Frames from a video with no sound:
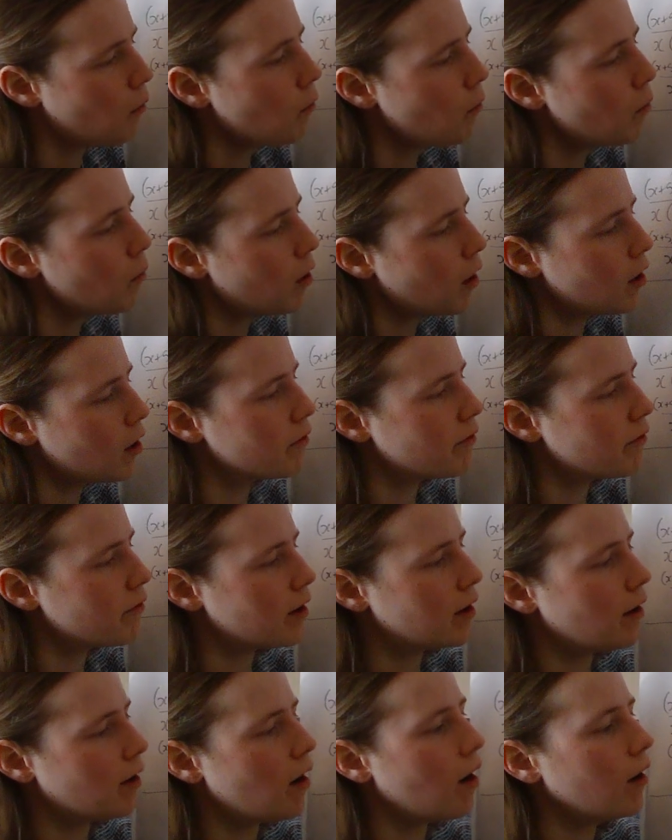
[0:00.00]
All
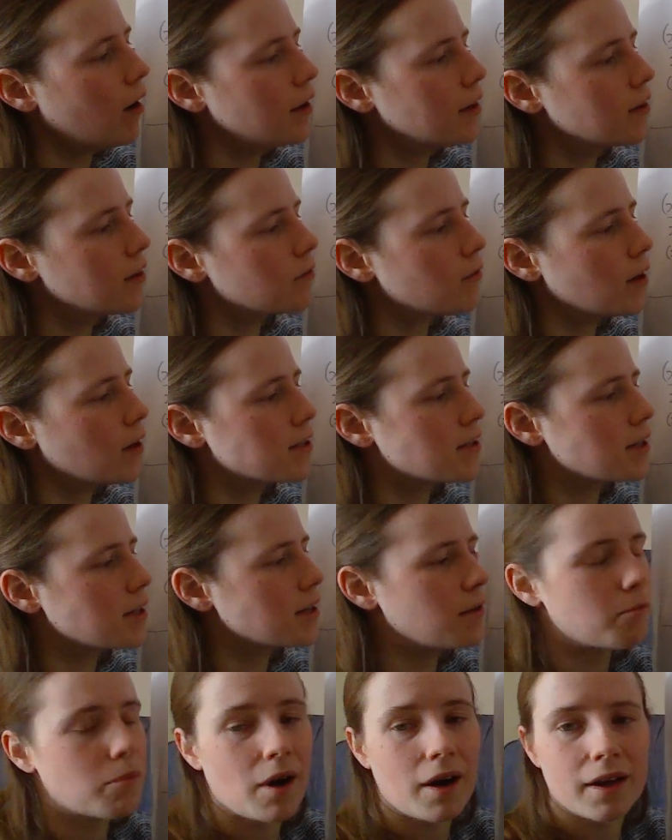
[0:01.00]
over, either write
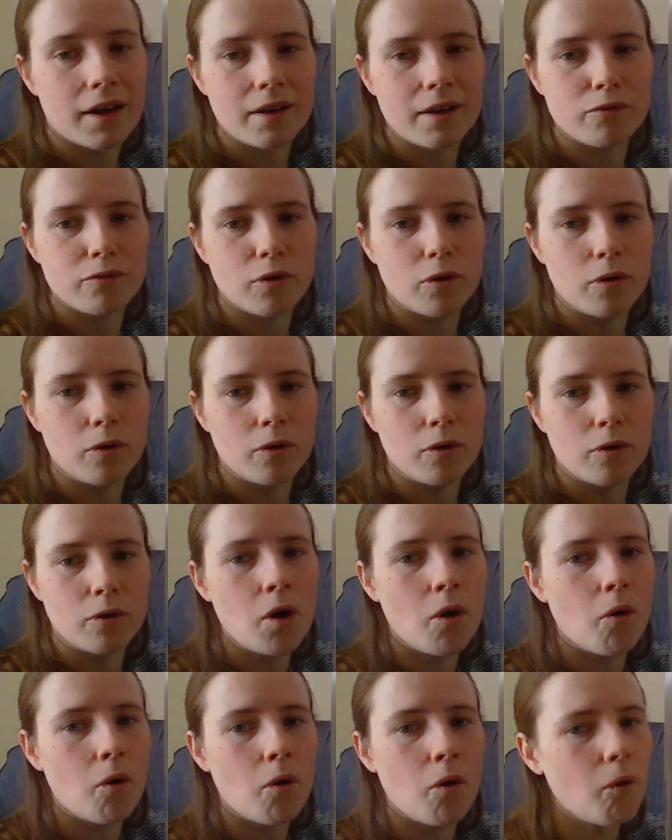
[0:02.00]
it in bracket
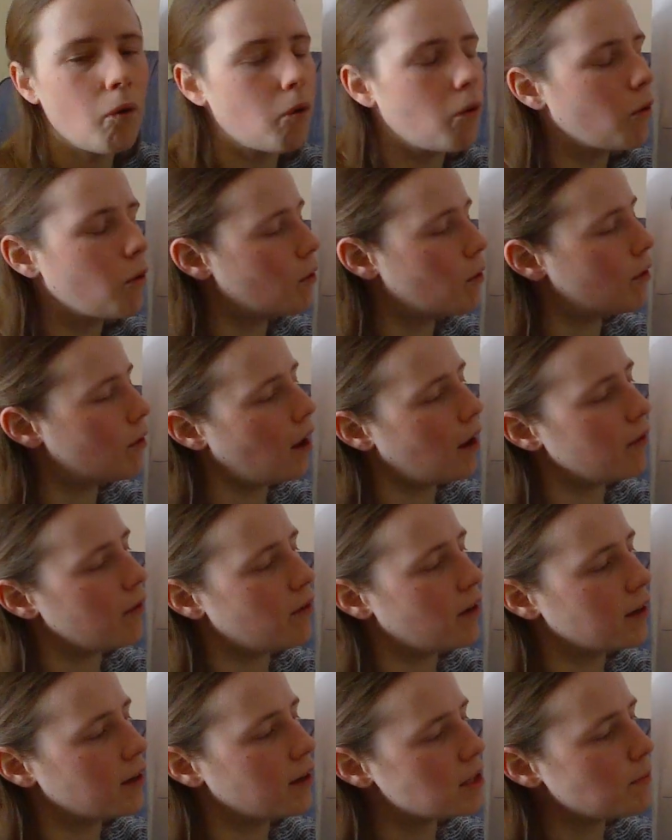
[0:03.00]
form, or
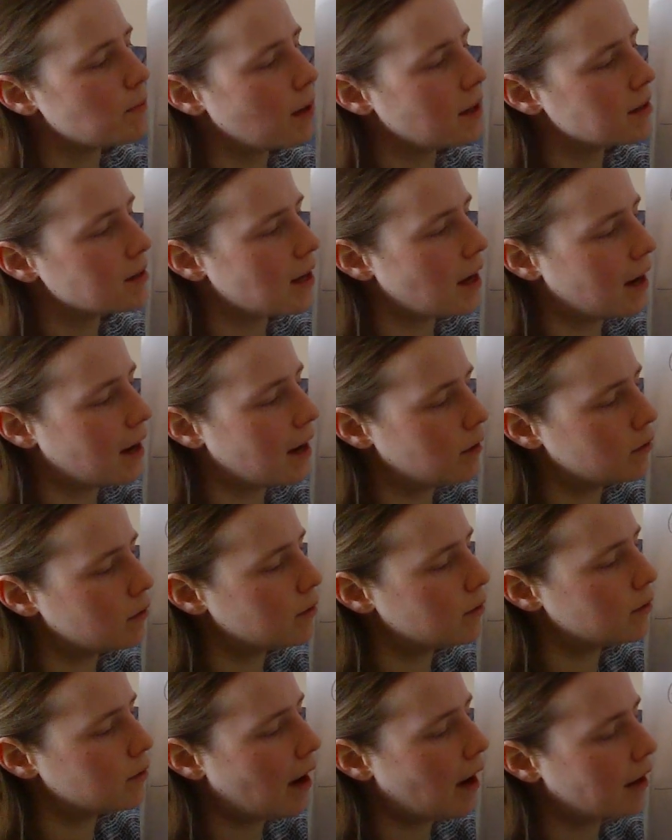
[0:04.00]
if I expand it
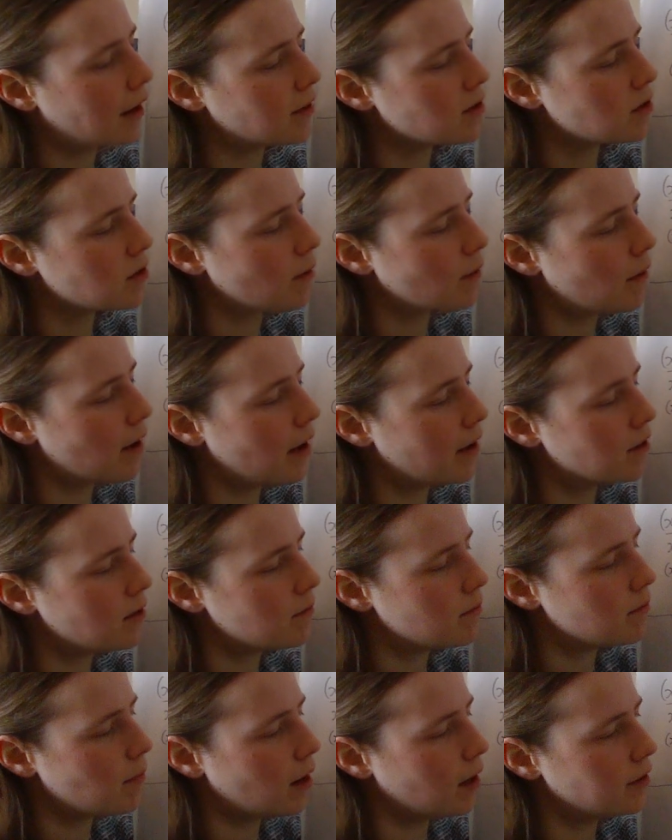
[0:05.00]
out, x
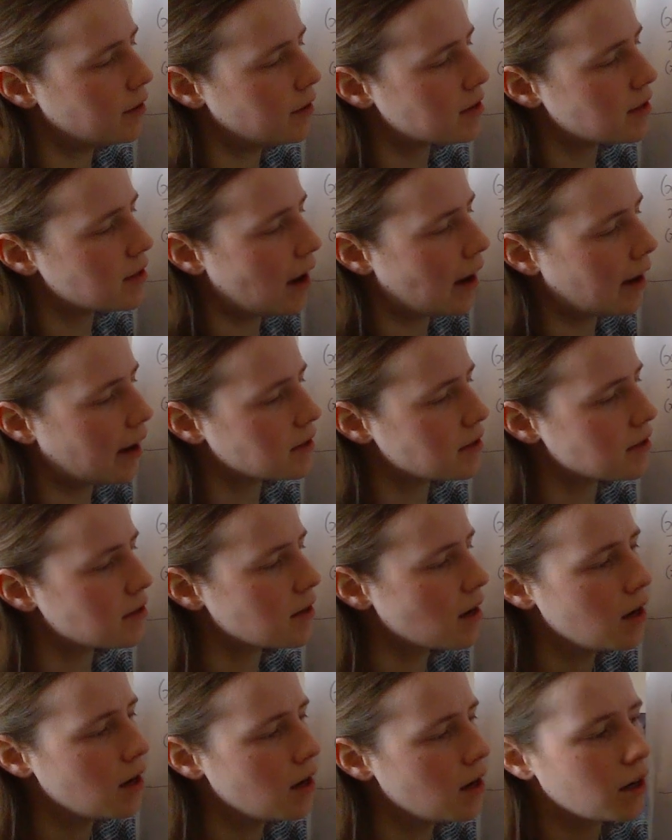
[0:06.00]
squared minus
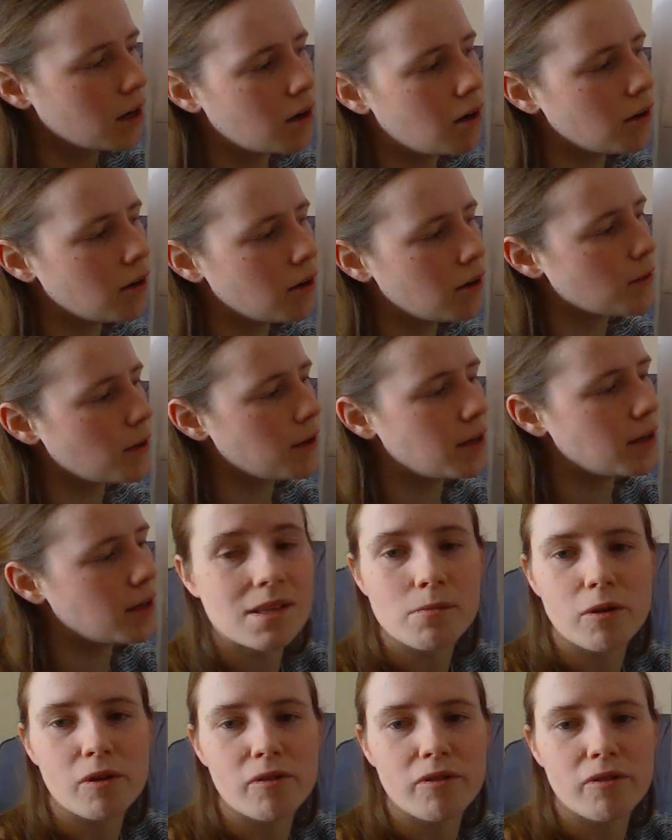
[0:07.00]
x. Can't do any
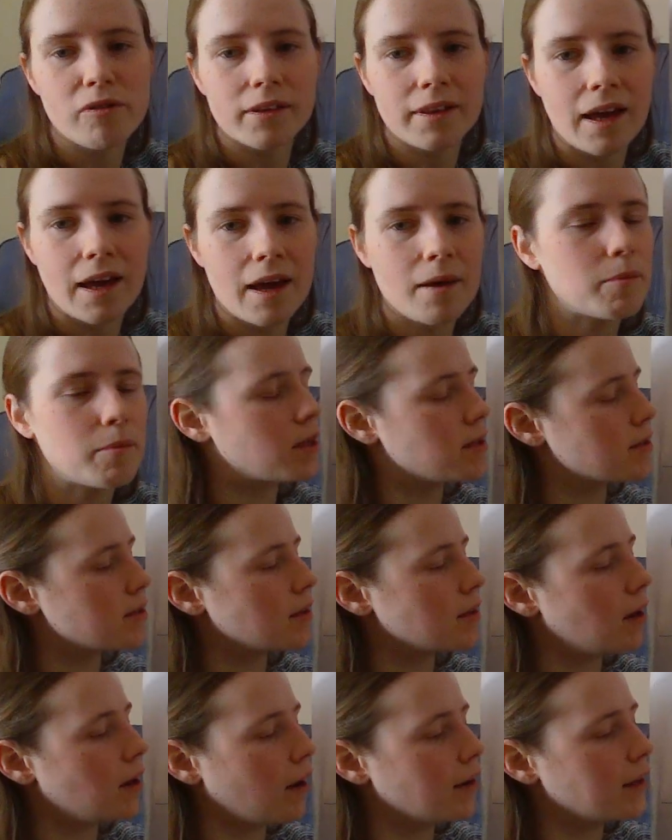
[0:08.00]
simplifying there
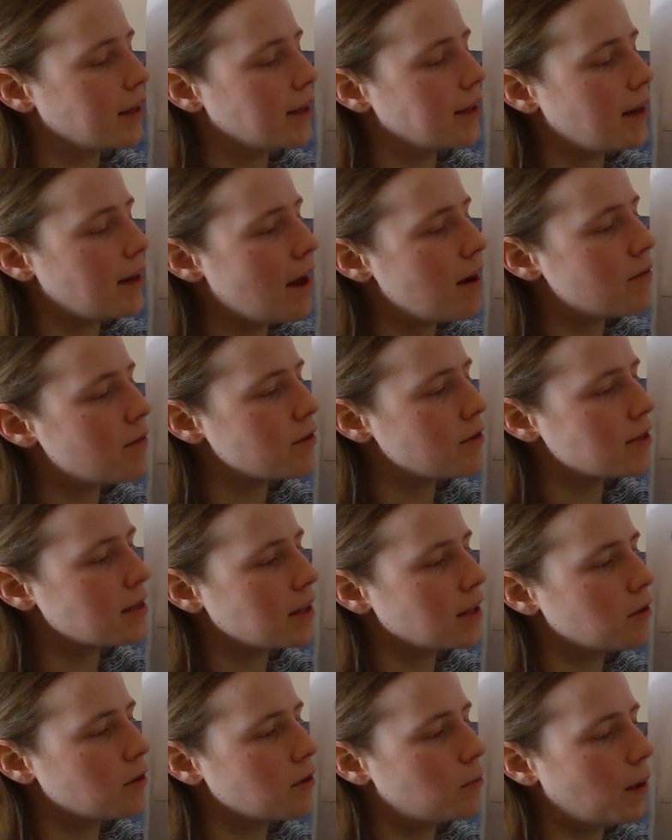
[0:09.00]
because I'd need every
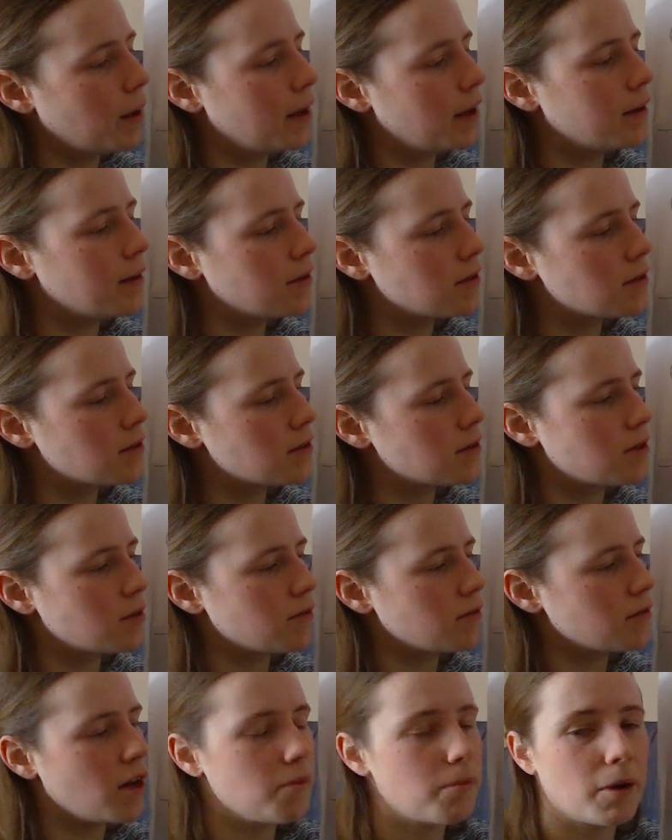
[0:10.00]
single bit to
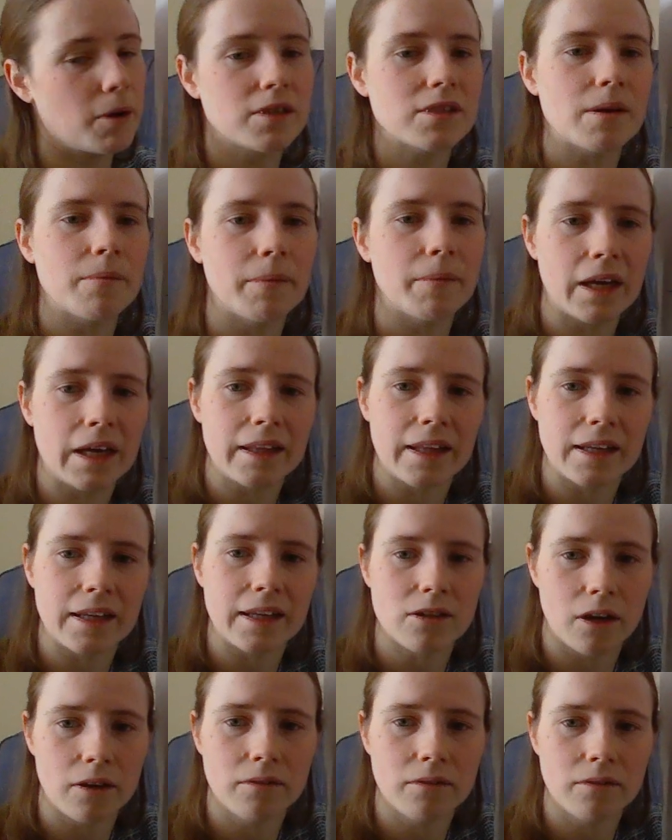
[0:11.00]
divide by something and
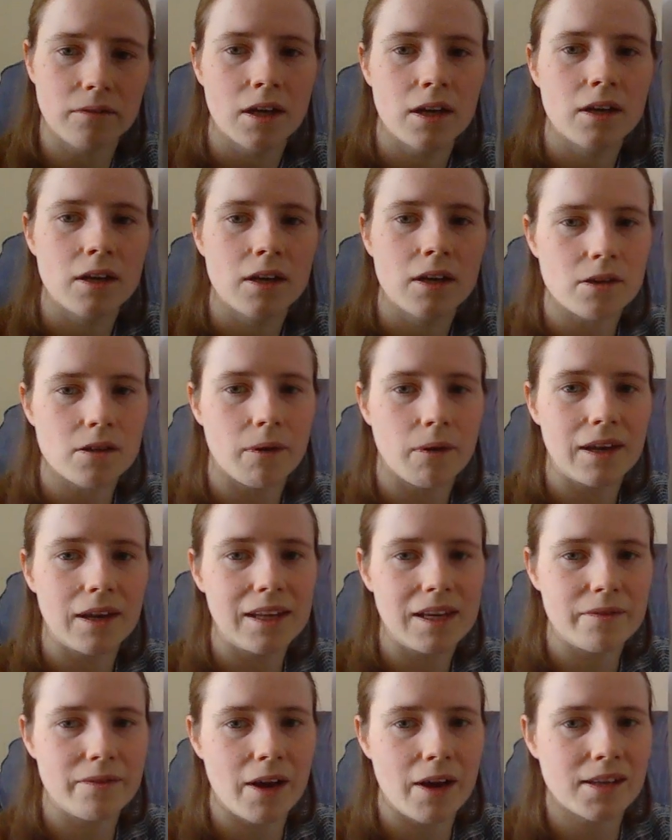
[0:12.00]
they don't, so I
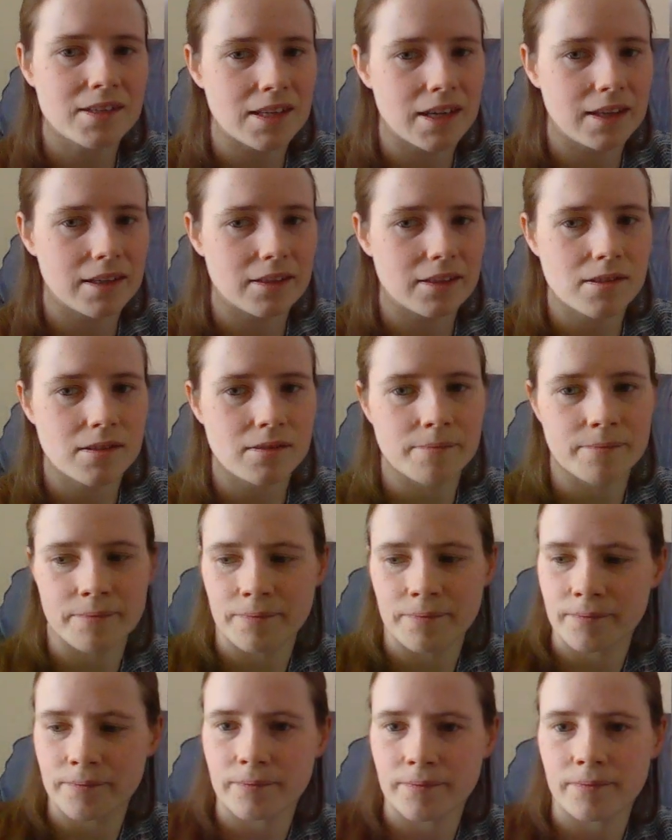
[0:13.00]
leave it as it is.
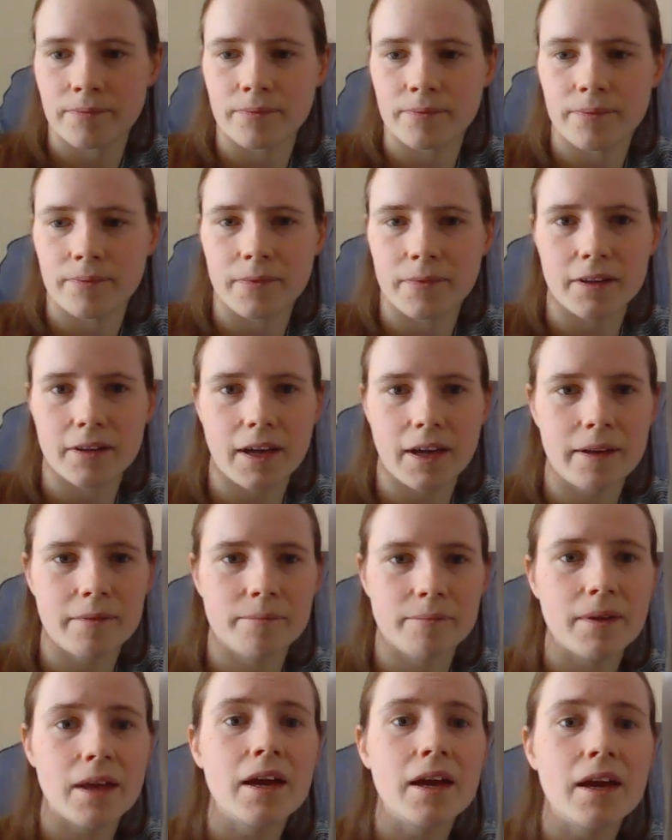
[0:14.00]

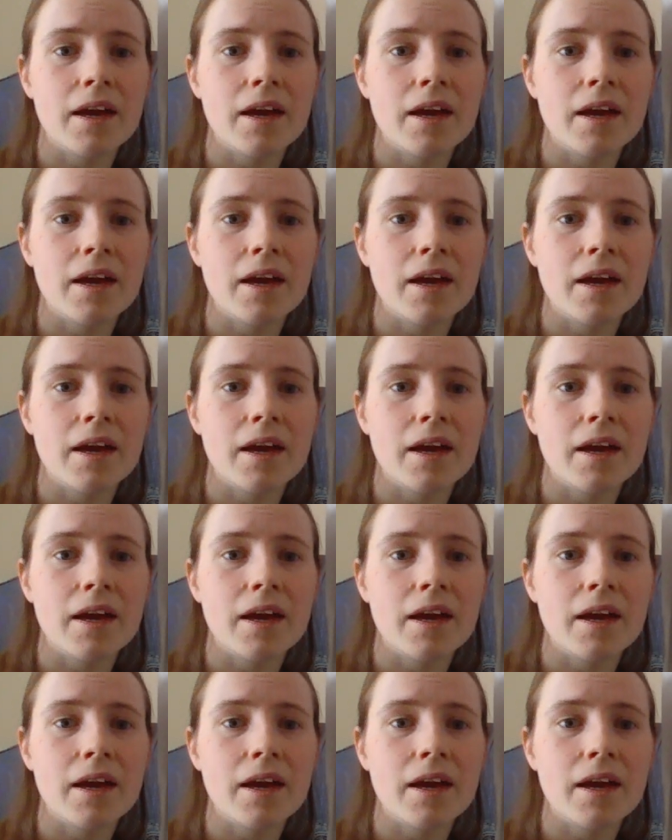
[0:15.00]
Okay,